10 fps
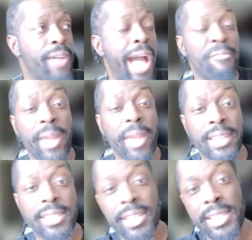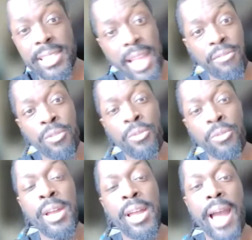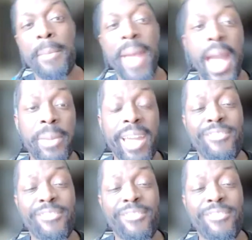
I've made it to this level. I'm happy